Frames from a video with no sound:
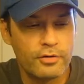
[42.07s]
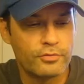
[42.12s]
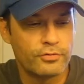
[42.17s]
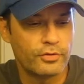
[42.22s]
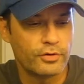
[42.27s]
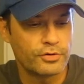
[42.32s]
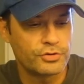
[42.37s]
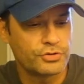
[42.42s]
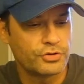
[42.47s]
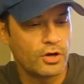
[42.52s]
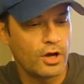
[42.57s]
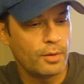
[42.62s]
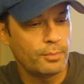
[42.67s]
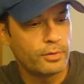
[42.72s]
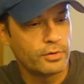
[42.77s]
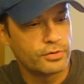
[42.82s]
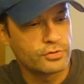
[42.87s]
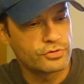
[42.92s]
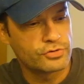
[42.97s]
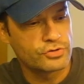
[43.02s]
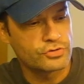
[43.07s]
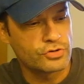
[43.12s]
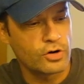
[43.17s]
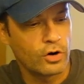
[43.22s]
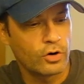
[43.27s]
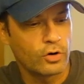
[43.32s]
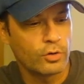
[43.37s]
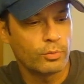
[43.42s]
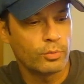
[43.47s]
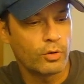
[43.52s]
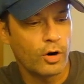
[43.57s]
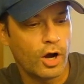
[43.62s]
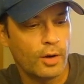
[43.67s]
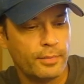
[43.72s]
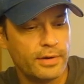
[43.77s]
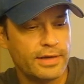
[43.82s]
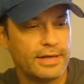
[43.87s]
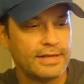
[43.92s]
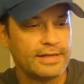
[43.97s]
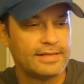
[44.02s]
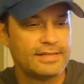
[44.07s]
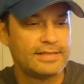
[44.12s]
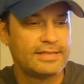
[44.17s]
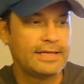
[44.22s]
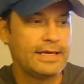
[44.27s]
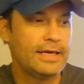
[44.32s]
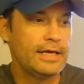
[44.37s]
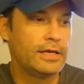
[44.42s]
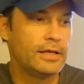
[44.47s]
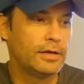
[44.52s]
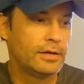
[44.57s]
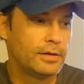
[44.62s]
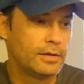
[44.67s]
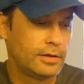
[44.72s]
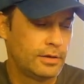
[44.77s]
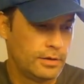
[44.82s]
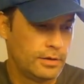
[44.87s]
right, first up, Staropramen 10.